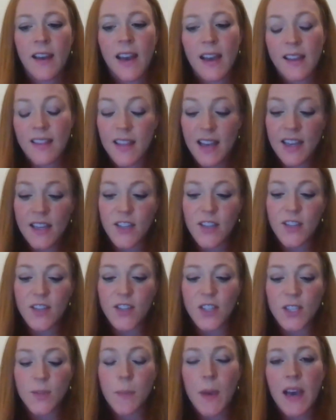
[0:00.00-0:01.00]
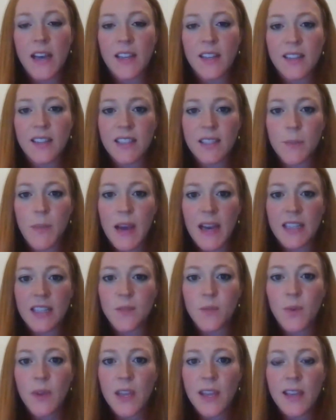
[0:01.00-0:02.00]
And then just this
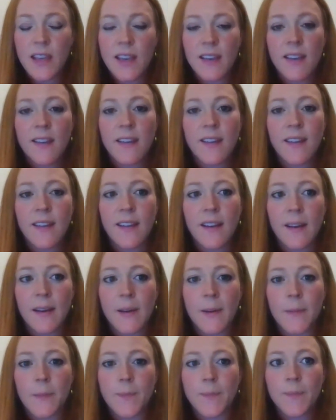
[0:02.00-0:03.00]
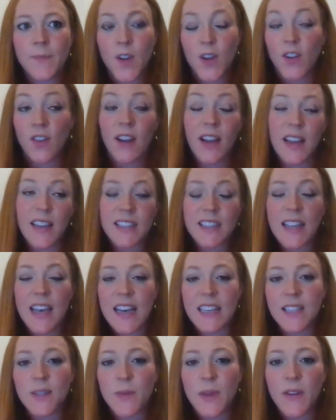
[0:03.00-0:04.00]
past week, or I guess
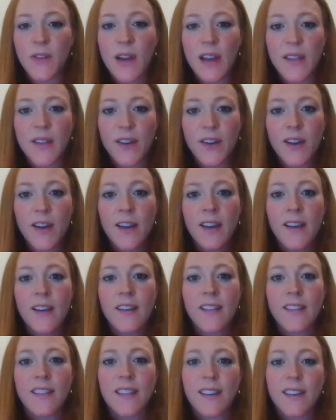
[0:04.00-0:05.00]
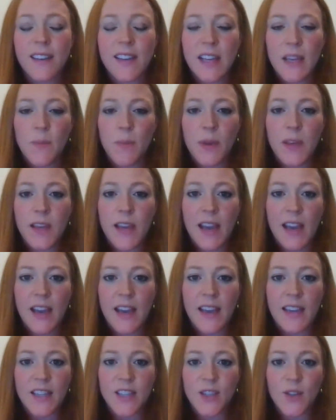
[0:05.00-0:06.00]
last week rather, the
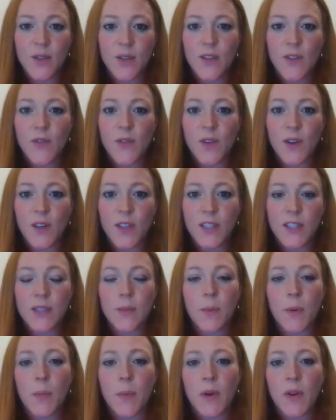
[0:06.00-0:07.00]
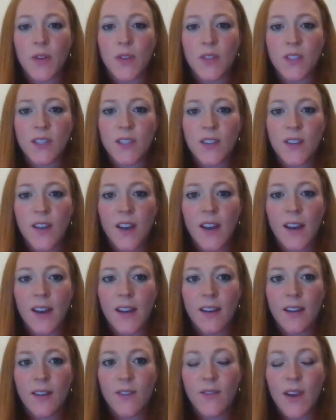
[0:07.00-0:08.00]
EPA issued the first proposed
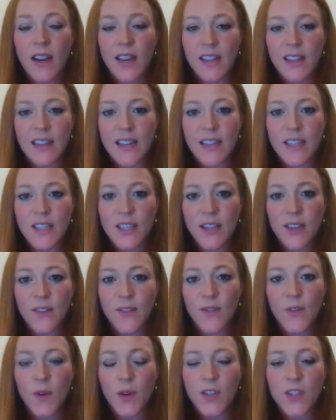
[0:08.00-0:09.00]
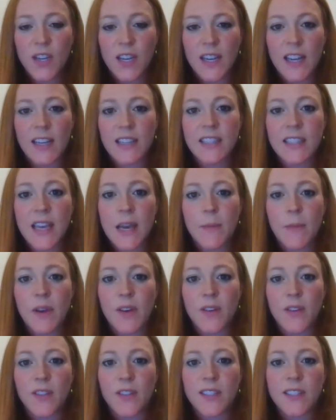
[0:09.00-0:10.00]
regulation for GenX
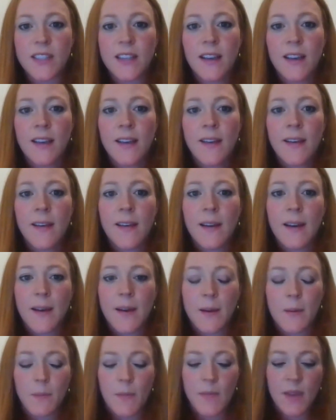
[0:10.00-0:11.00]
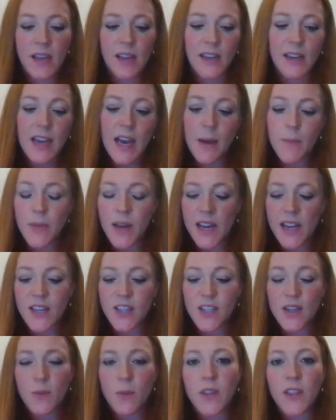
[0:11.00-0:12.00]
chemicals in
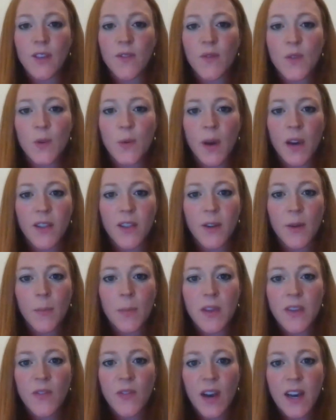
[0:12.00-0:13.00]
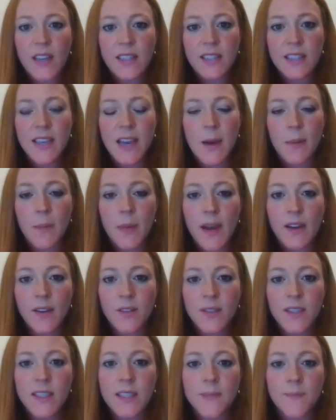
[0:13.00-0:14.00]
combination with a few other PFAS
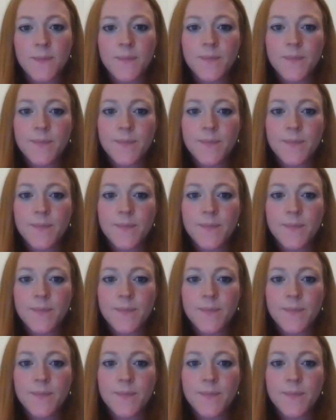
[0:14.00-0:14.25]
compounds.